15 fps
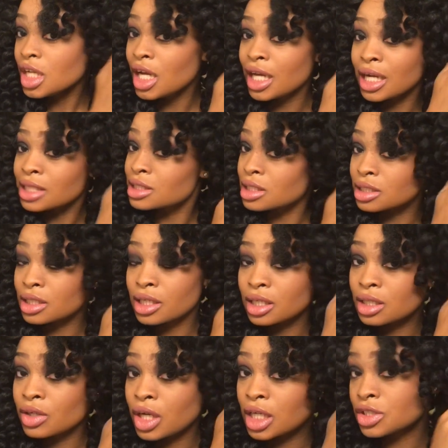And I took the
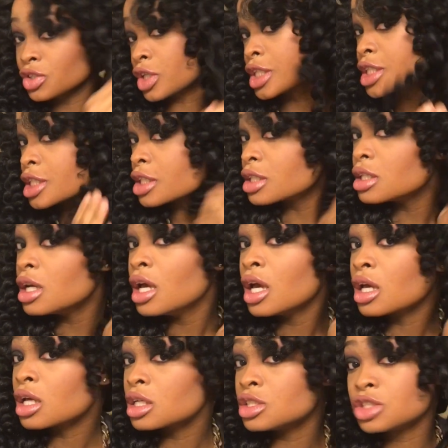Hello Hydration
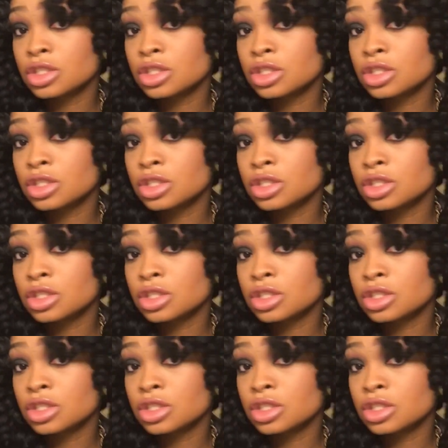and